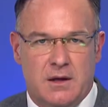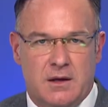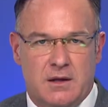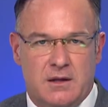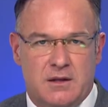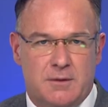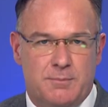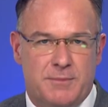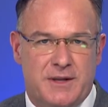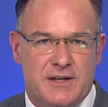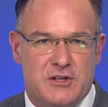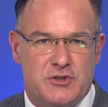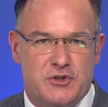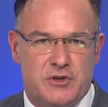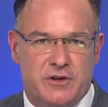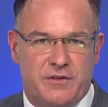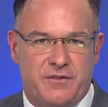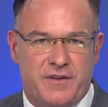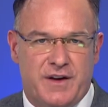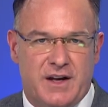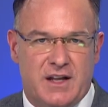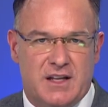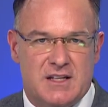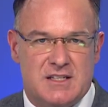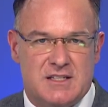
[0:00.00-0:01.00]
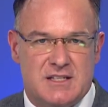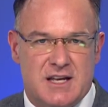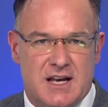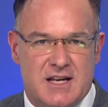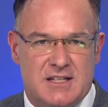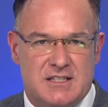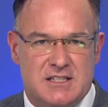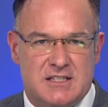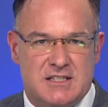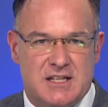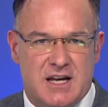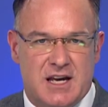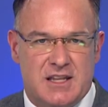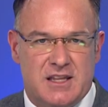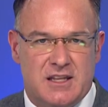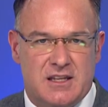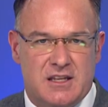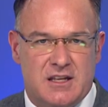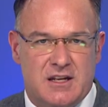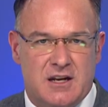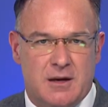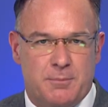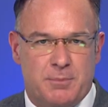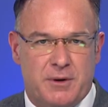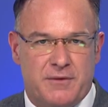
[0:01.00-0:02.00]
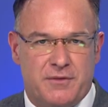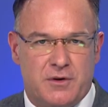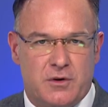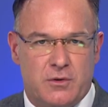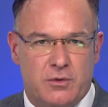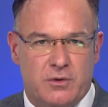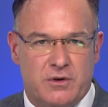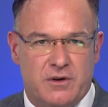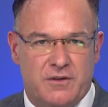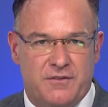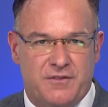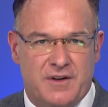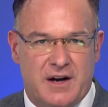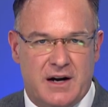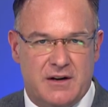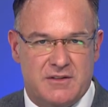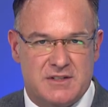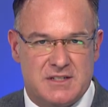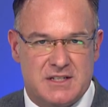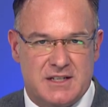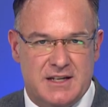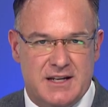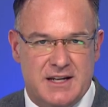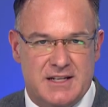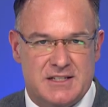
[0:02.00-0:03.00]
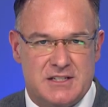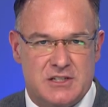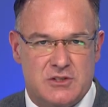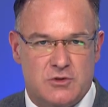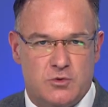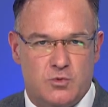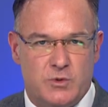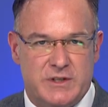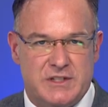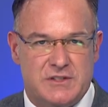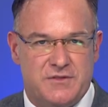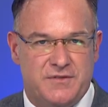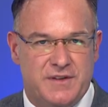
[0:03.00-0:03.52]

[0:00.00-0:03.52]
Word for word: The Ministry of Health said today that the number of coronavirus cases reached